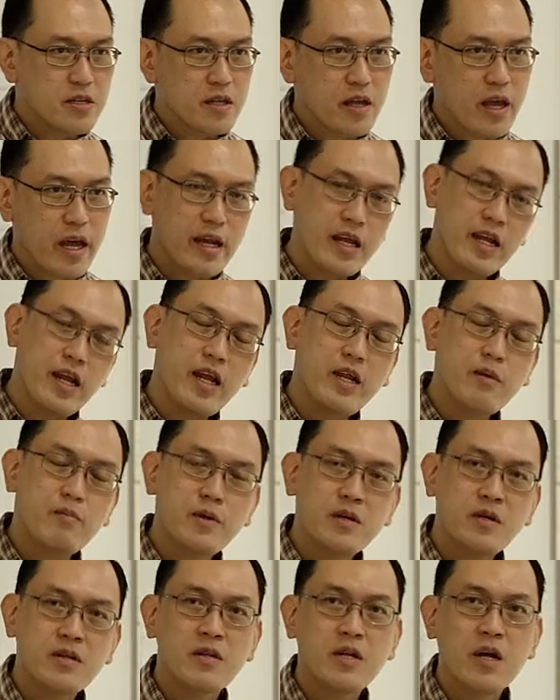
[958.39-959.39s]
Can an
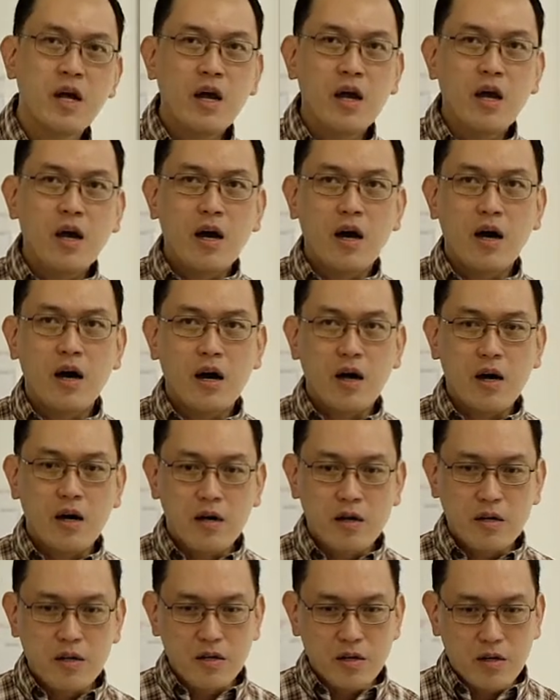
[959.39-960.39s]
animal,
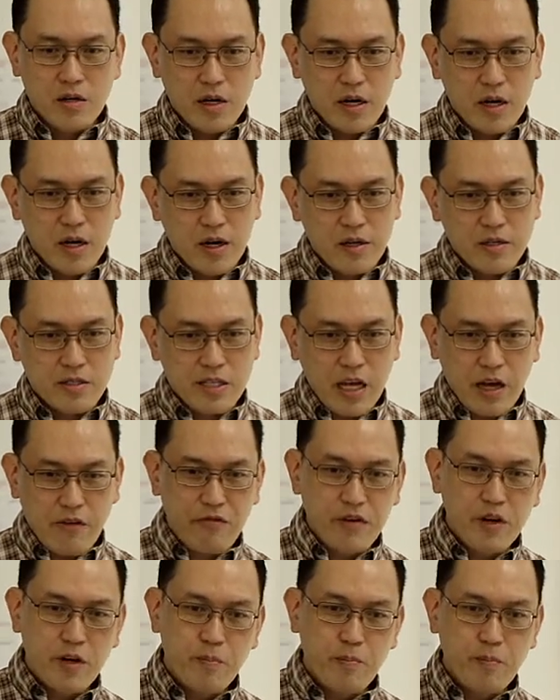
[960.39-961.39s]

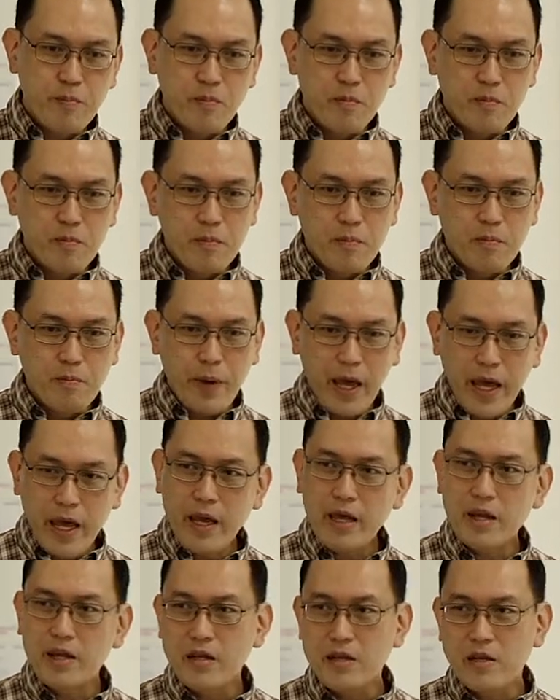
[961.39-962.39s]
suffer
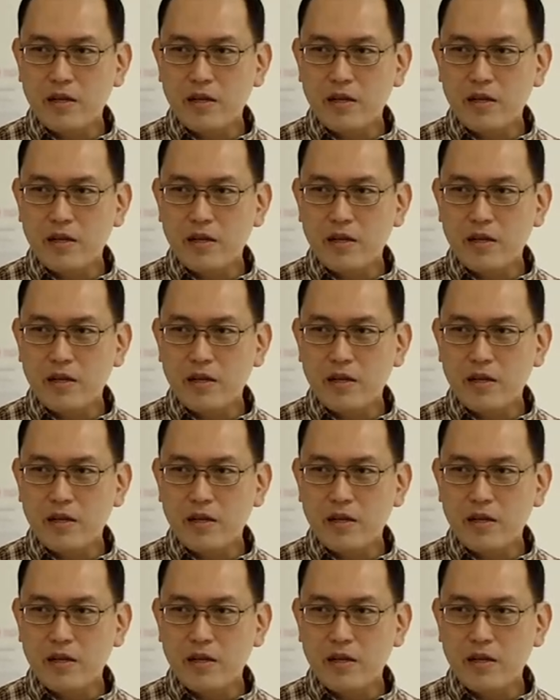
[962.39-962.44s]
pain